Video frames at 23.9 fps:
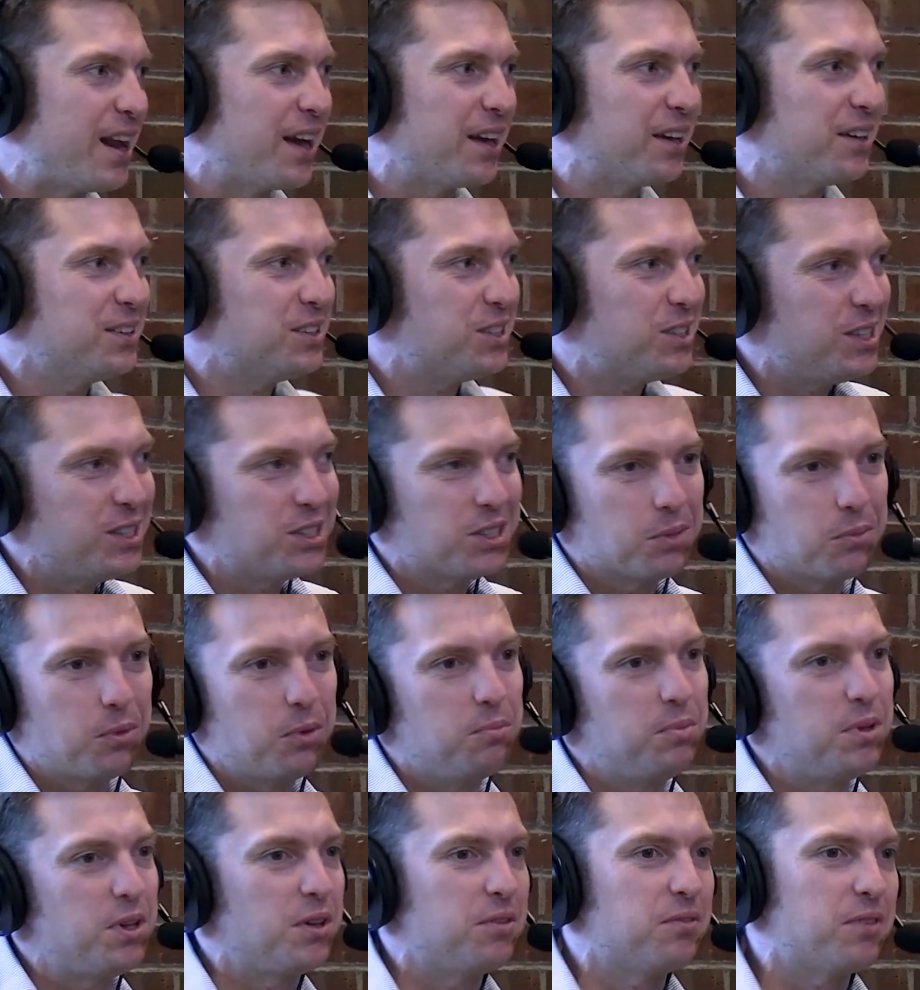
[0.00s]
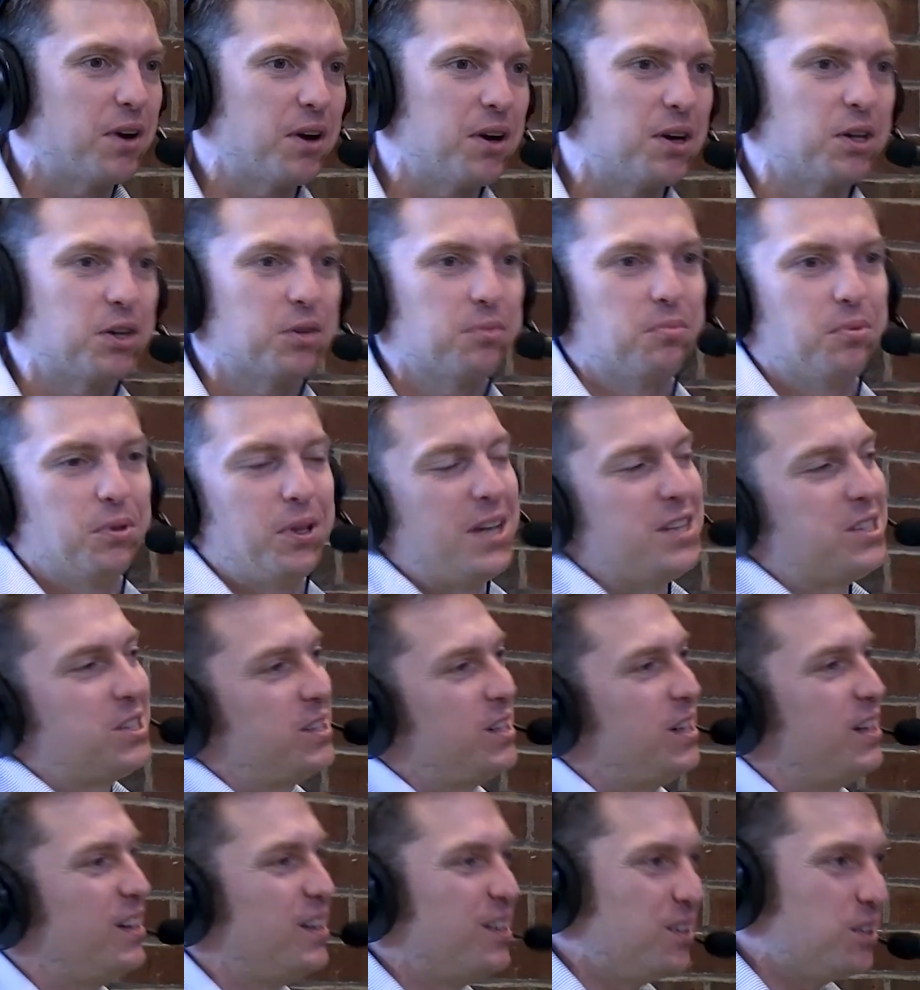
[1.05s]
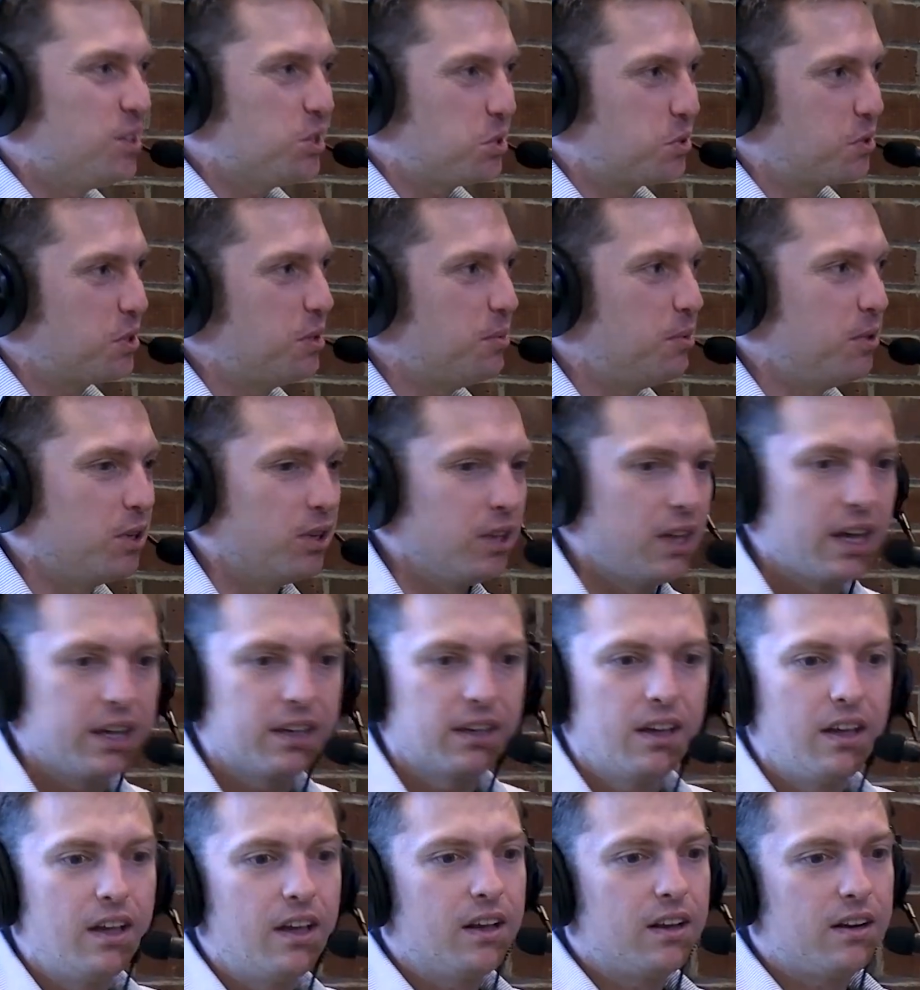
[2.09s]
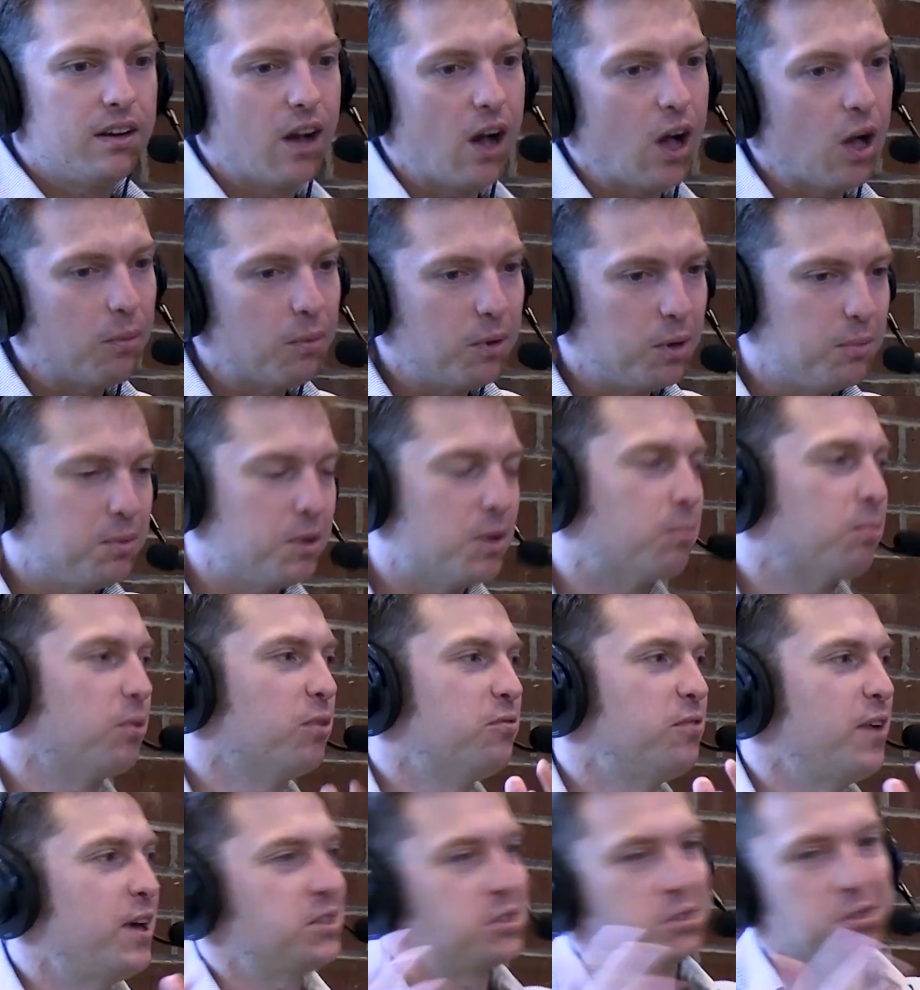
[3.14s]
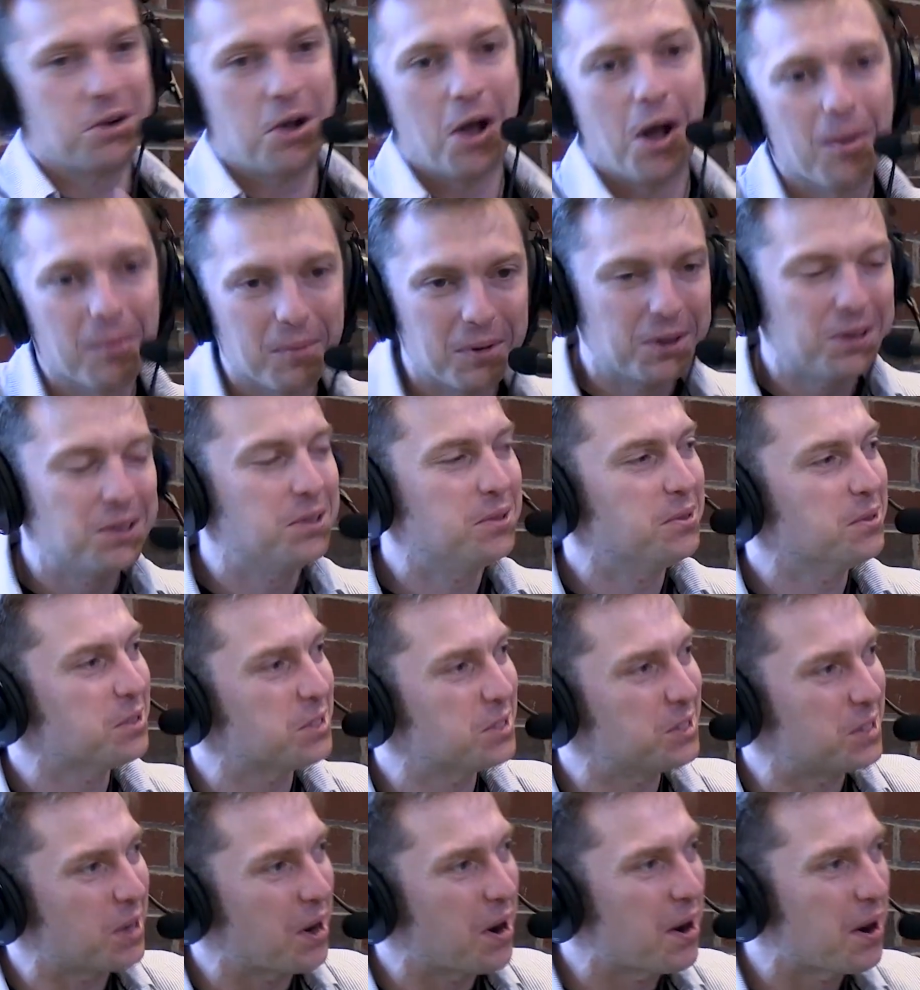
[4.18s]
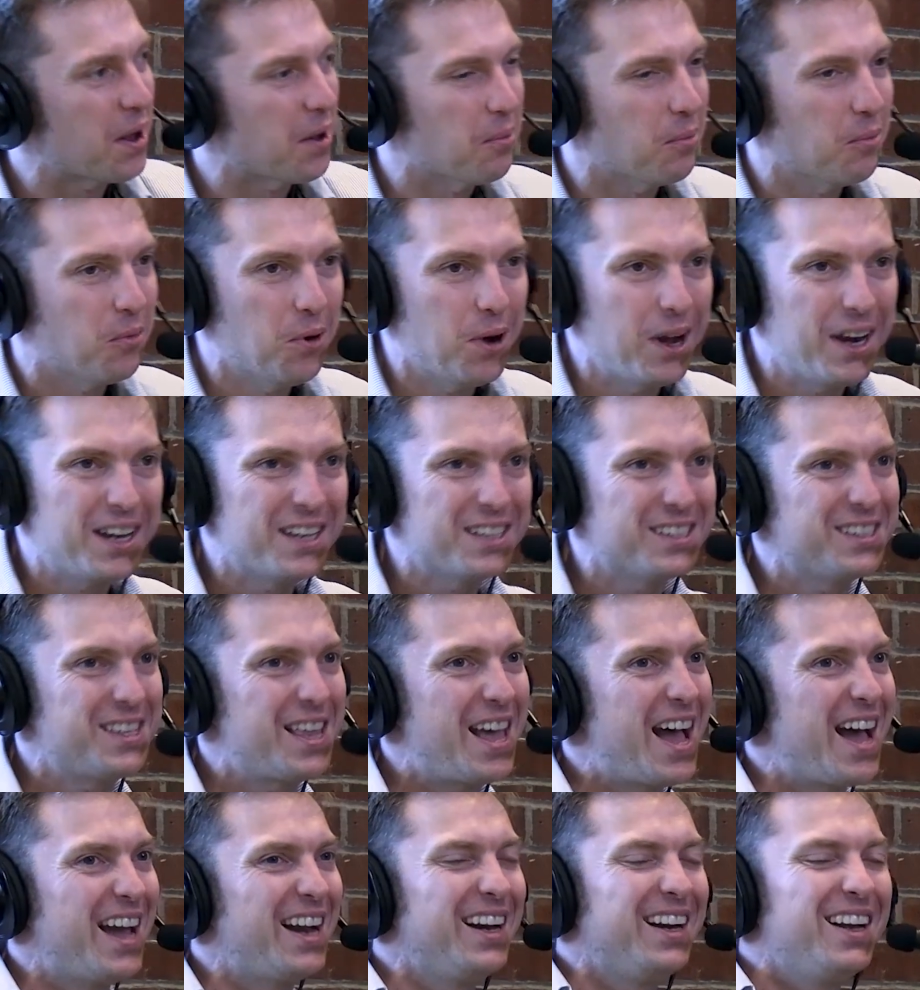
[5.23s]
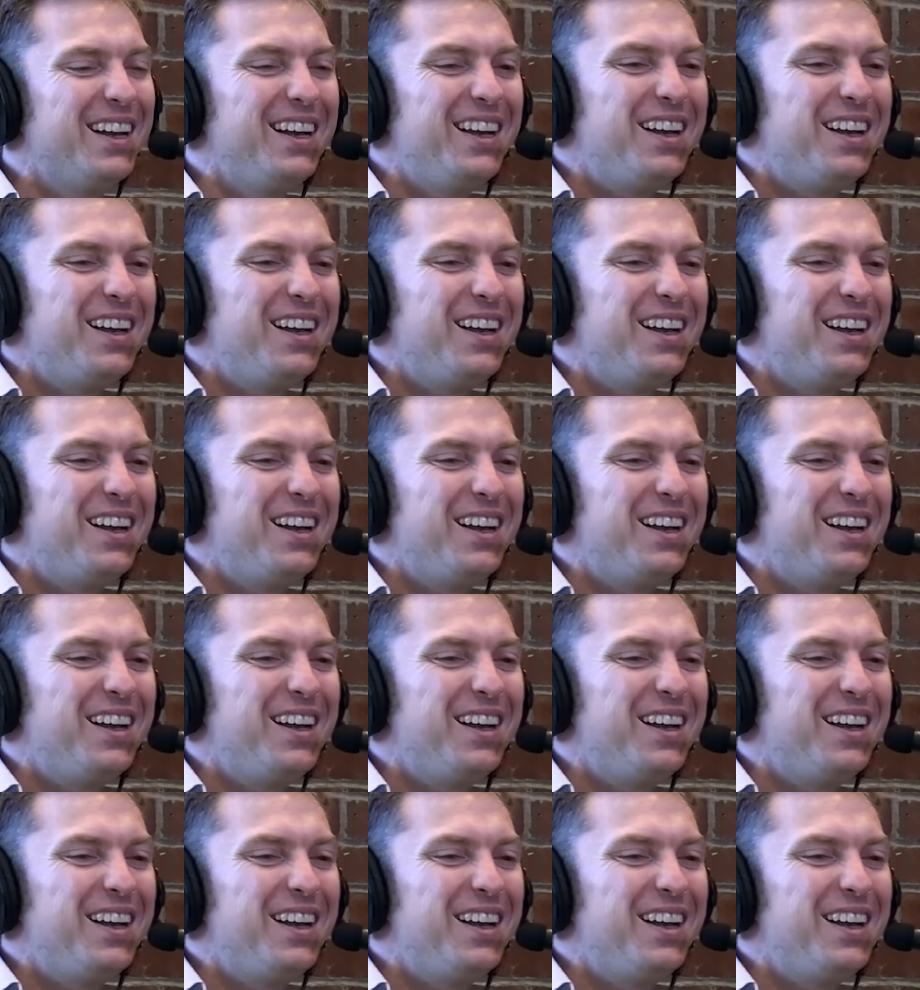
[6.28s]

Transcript: I could see someone being very complacent in industry, but you're like, no, I'm going to be a professor. No, I'm going to do a startup. What is that?